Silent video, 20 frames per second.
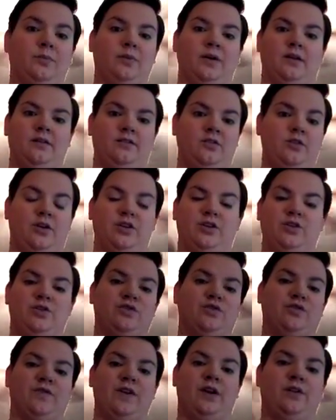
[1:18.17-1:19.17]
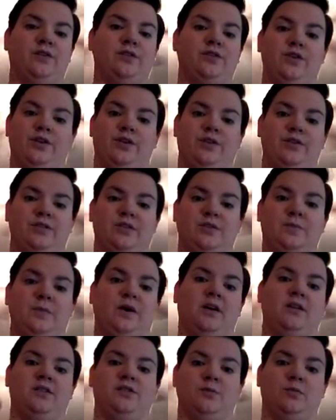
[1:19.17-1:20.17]
but you can use your fingers, you can use a
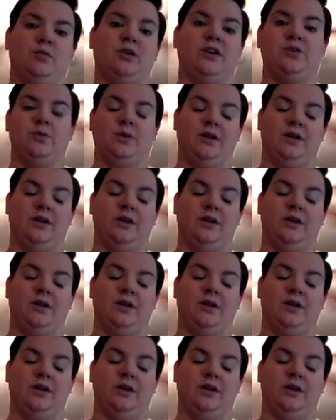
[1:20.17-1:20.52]
sponge or brush,